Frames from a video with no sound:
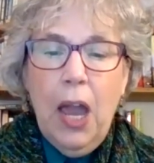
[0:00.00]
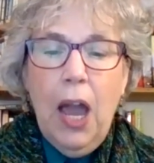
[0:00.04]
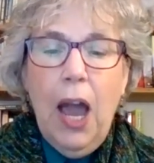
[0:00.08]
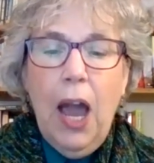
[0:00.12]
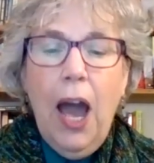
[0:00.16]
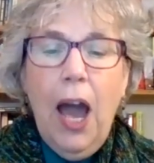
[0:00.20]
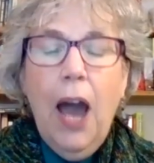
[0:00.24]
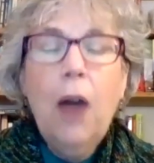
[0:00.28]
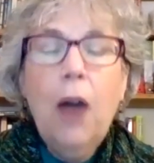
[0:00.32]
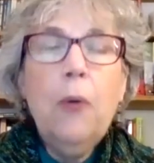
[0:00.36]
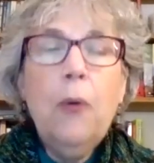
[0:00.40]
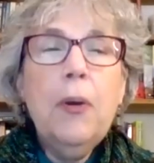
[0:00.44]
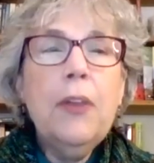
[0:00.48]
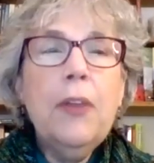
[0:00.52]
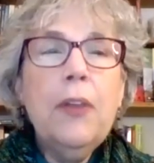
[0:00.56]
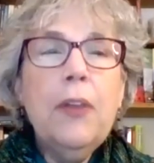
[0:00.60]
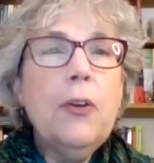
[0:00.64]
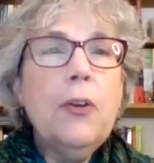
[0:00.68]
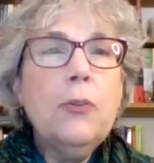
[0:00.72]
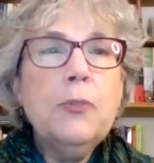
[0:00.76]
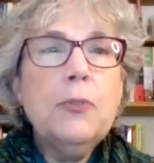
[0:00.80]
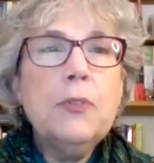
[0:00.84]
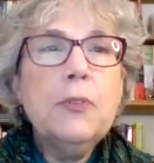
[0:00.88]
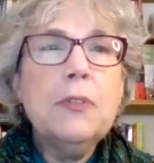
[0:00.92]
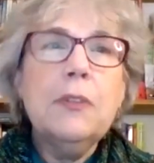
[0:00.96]
how are
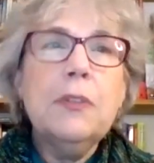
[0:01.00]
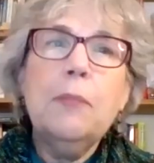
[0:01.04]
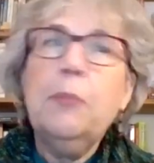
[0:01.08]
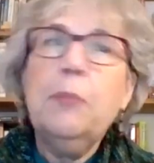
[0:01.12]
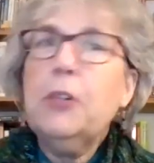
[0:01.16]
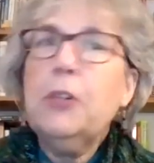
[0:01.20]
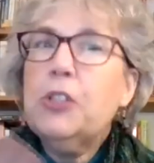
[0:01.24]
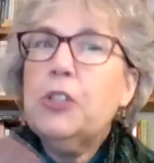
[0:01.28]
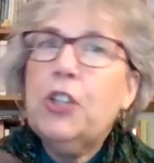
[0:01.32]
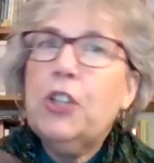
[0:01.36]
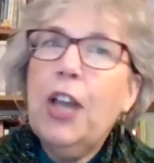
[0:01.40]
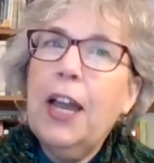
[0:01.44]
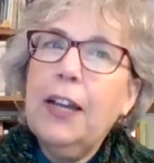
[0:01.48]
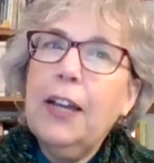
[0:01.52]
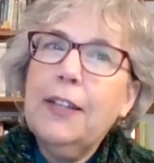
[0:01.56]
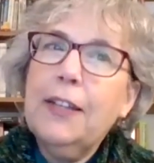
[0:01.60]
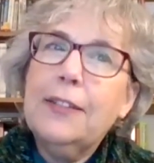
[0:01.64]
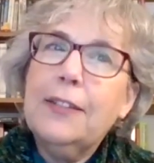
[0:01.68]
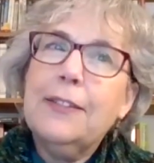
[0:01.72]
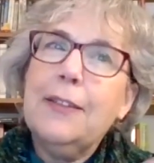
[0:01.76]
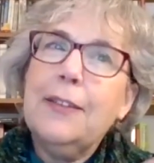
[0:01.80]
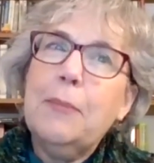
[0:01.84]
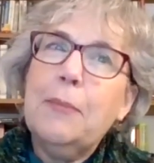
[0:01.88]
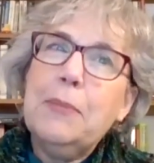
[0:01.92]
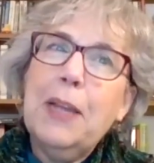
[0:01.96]
those the book
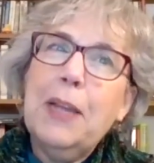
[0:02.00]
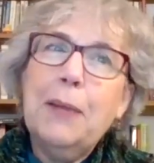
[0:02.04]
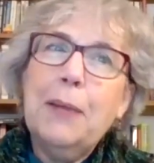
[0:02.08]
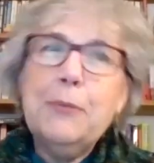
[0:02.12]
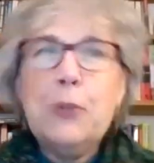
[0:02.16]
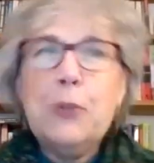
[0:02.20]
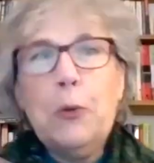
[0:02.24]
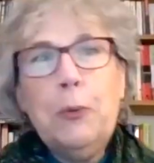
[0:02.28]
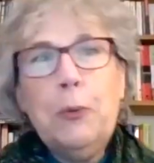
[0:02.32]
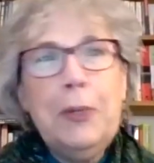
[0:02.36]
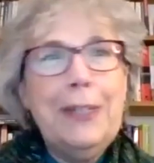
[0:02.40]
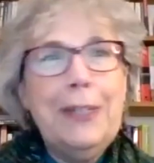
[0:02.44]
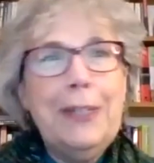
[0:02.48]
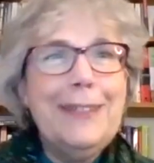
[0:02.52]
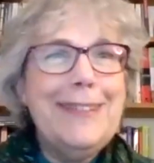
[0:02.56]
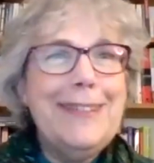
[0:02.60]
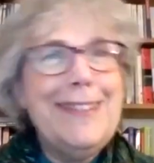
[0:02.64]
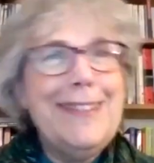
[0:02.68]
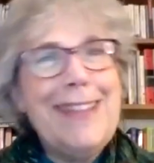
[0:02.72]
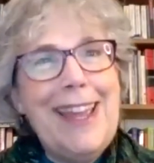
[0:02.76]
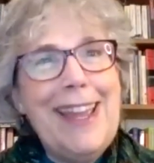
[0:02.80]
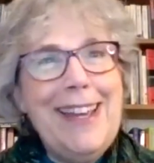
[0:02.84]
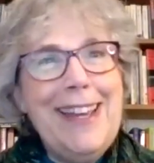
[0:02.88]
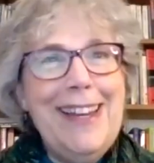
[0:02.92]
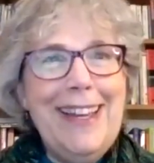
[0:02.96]
jackets sometimes are really
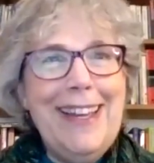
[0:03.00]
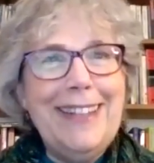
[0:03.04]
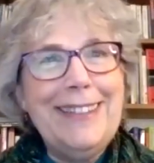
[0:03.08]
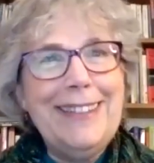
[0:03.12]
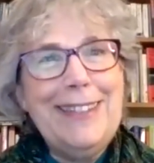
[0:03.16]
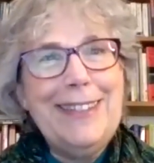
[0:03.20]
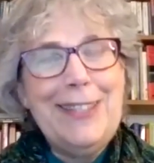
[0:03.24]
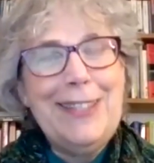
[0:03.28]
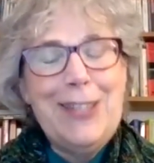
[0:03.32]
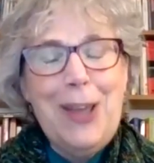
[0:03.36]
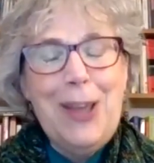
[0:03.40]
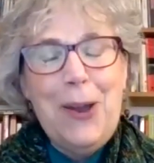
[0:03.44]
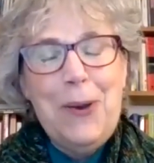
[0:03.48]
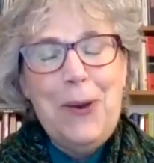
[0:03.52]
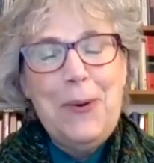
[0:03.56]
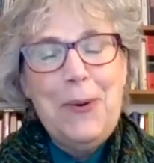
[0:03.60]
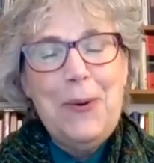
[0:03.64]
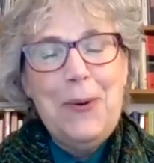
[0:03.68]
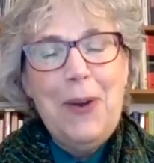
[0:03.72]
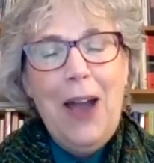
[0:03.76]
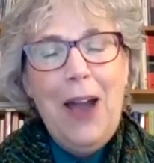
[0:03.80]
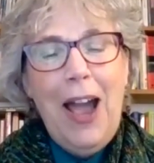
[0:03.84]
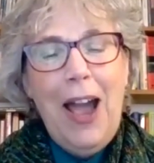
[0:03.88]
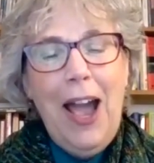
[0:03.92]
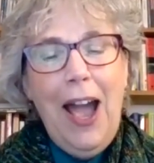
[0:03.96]
zany
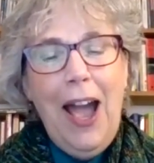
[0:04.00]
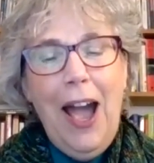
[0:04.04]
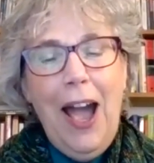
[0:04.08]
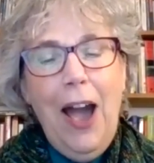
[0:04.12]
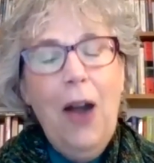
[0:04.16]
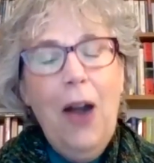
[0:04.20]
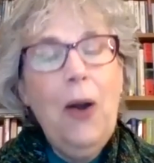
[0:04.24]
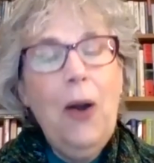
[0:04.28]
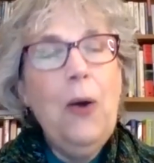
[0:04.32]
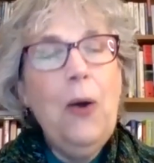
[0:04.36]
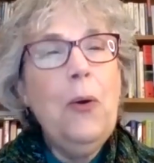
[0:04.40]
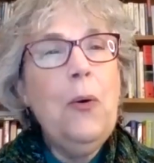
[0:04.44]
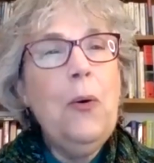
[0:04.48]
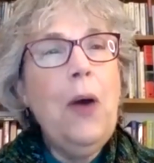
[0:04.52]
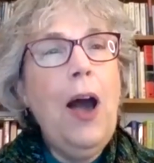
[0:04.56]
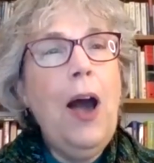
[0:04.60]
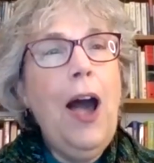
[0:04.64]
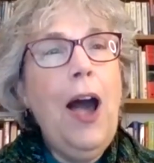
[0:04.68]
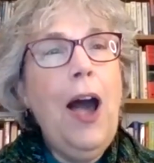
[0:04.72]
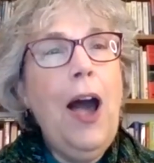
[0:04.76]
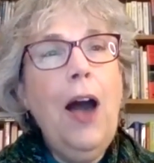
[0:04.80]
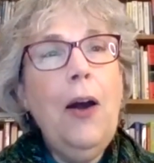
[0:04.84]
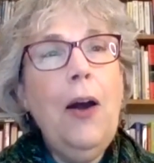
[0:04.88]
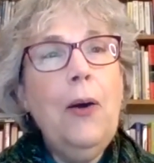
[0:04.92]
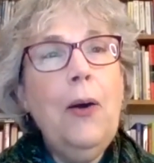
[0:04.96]
so how
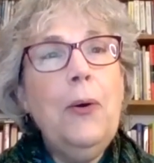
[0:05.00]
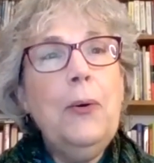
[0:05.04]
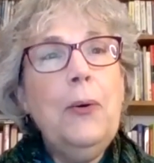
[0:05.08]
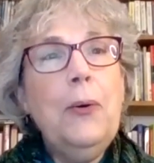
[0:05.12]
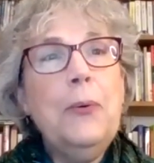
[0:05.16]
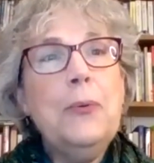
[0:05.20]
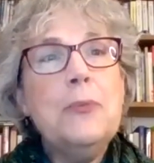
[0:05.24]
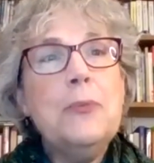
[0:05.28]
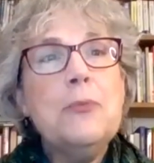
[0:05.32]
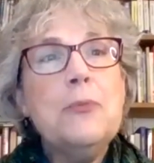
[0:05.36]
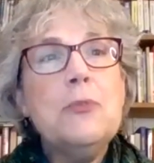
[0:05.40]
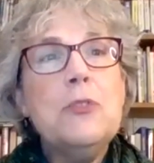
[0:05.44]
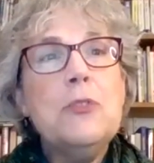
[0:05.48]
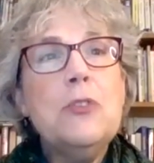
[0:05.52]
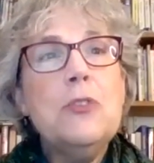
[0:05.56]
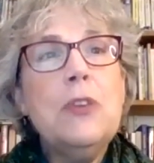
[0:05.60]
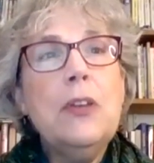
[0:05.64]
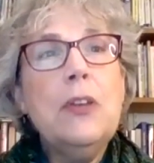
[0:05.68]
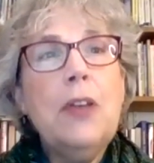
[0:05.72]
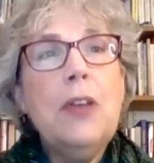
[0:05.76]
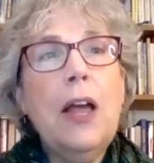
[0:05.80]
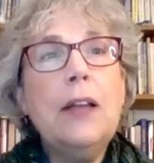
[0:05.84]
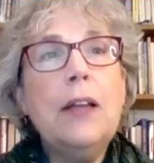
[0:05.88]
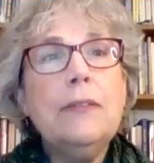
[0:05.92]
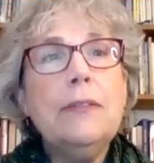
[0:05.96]
how
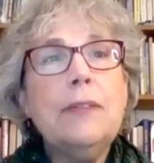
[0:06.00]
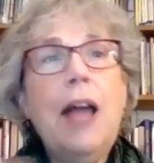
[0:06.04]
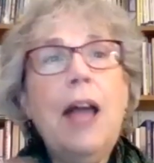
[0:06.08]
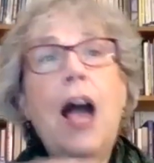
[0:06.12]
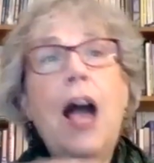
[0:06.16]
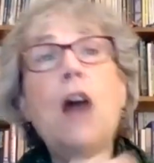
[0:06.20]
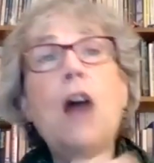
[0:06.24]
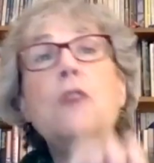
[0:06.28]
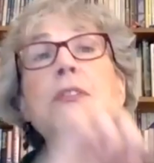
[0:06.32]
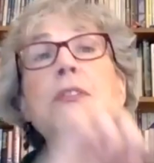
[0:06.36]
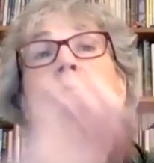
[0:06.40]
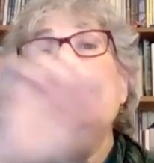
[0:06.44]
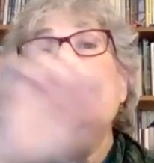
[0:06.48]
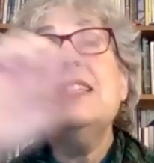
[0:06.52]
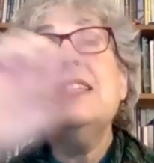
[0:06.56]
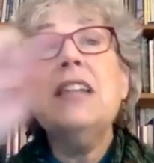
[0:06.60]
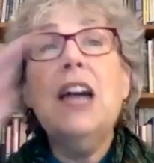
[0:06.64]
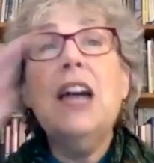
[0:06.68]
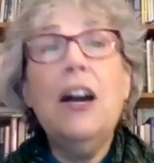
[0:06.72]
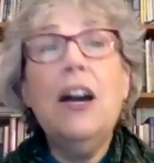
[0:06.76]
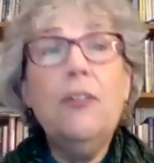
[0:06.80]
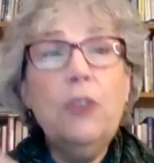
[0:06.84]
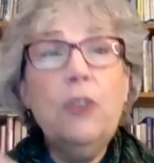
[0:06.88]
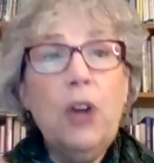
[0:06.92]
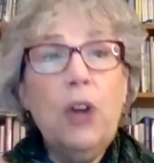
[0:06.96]
how does the
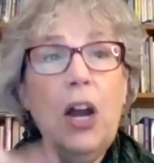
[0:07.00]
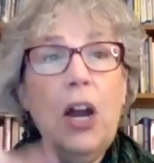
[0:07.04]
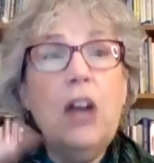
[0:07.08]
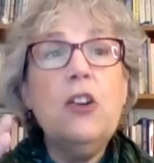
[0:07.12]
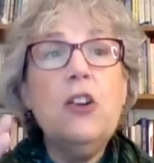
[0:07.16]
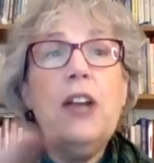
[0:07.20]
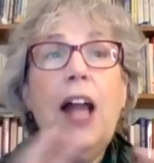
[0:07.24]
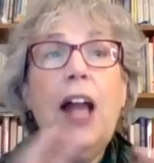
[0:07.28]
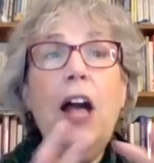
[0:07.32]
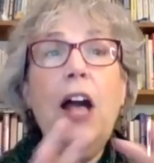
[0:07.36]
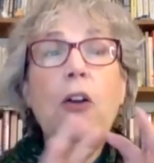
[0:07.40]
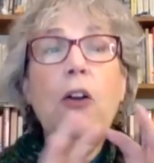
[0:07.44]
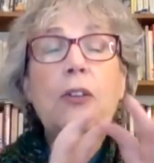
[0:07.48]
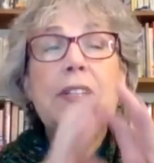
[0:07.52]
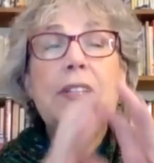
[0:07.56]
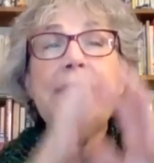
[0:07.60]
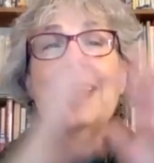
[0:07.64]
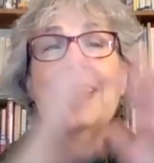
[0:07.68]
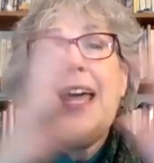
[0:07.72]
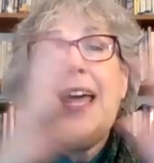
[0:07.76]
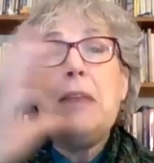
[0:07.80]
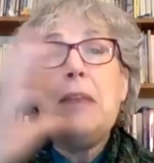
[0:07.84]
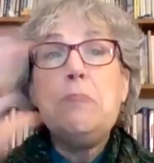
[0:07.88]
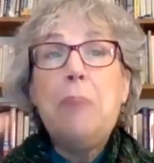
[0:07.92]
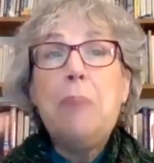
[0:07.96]
cover art how does
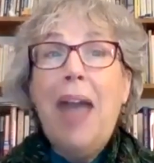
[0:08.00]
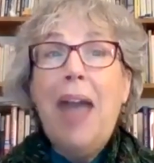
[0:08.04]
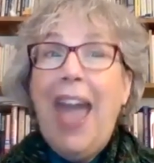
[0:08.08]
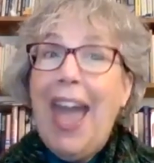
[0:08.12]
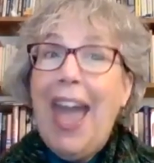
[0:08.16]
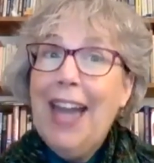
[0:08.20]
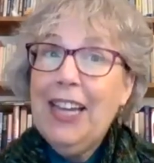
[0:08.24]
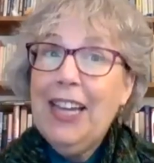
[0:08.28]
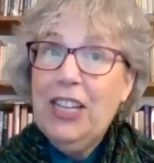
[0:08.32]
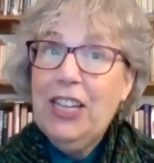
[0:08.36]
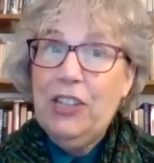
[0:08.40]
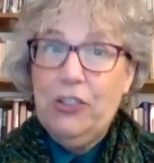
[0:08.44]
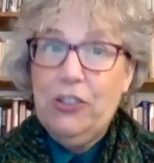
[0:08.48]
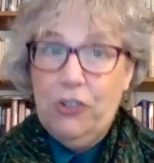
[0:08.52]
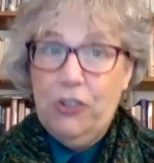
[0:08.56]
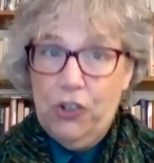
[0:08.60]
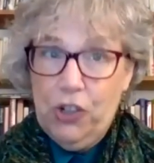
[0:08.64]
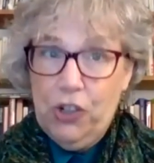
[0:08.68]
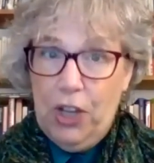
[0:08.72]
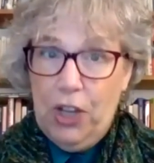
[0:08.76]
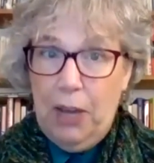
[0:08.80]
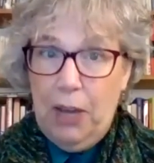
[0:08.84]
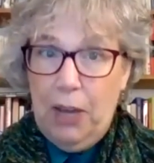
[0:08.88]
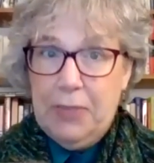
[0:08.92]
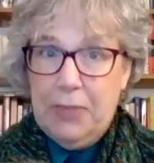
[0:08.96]
that
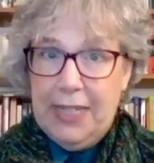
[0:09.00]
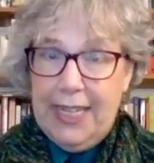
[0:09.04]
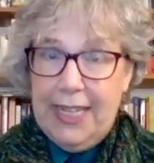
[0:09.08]
package come